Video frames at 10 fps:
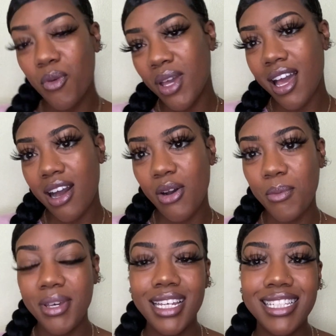out.
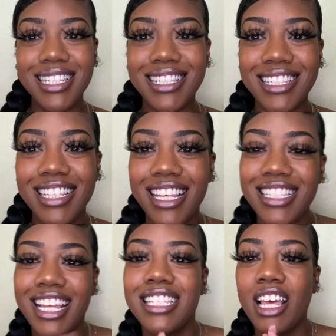Peace.
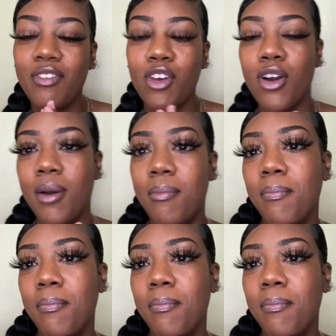Stay safe, y'all.